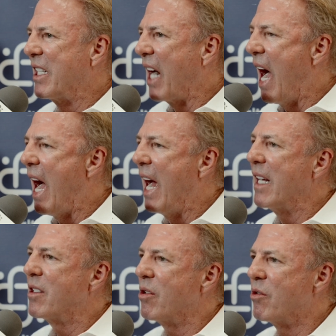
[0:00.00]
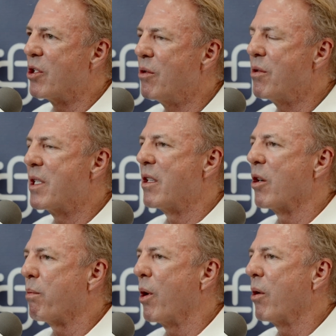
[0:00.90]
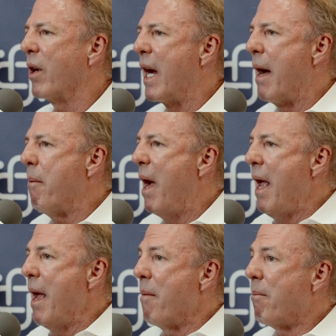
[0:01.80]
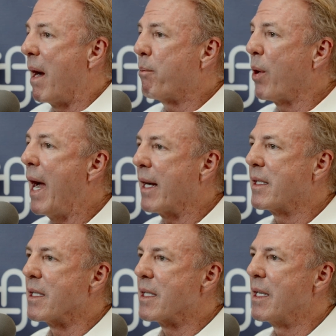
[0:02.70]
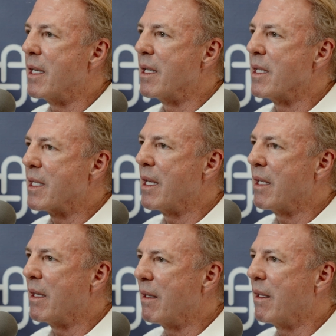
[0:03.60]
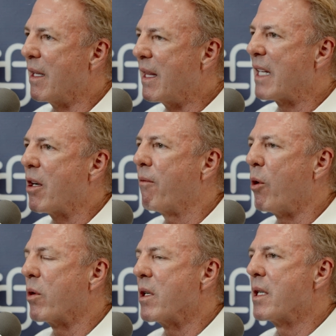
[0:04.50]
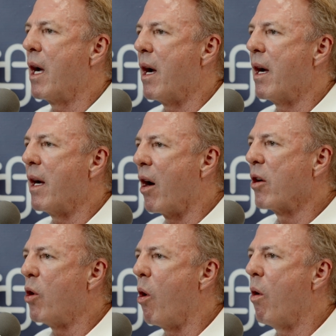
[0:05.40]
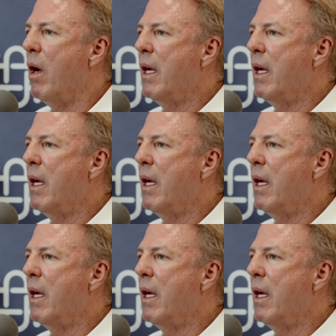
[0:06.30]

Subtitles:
guide to choosing your program. My practice that's our focus, our goal,